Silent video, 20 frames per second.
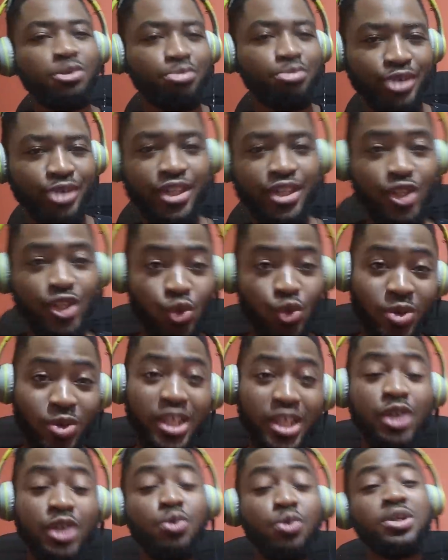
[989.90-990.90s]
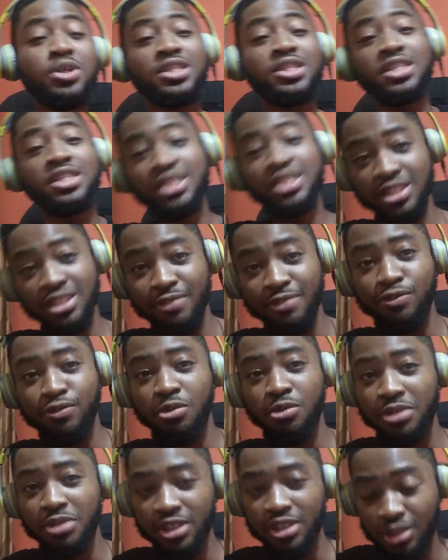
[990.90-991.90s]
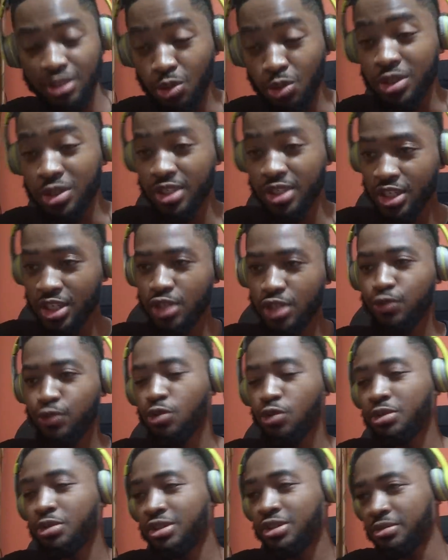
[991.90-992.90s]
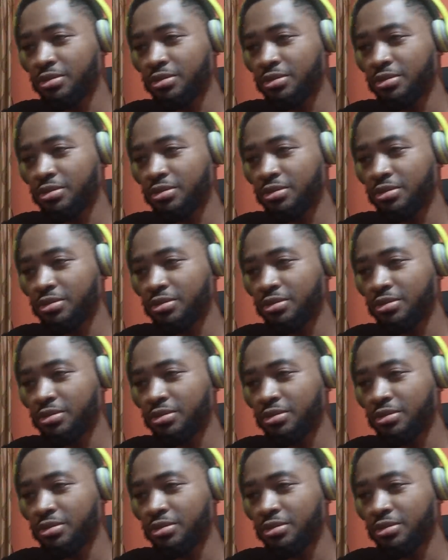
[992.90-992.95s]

not breaking the sweat. It was easy for me. It was easy for me.